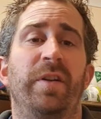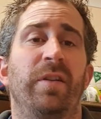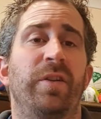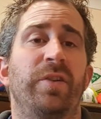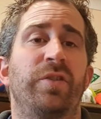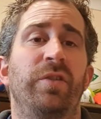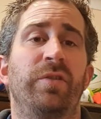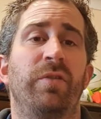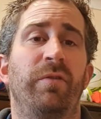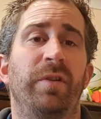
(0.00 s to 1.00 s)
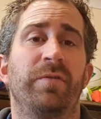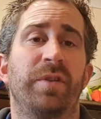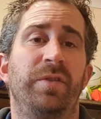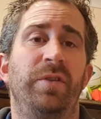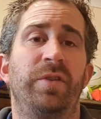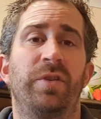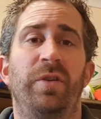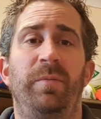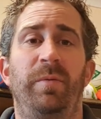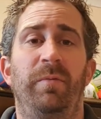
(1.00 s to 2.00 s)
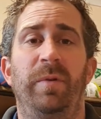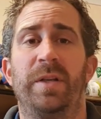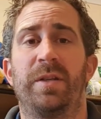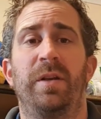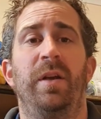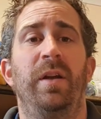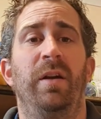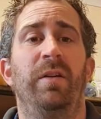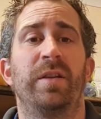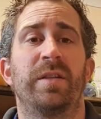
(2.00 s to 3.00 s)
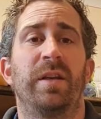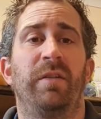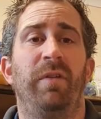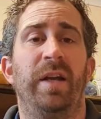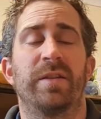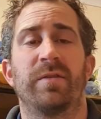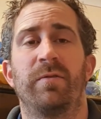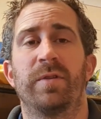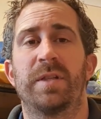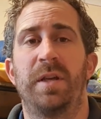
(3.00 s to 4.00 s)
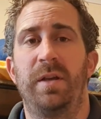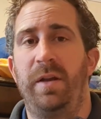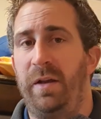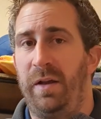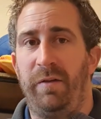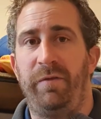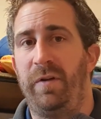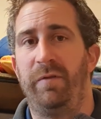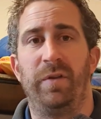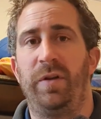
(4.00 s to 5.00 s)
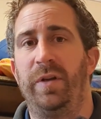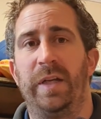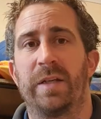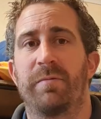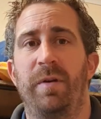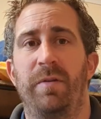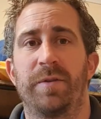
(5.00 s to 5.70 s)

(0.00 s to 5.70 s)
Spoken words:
a lot of tutorials on YouTube, which is a great source of learning as well.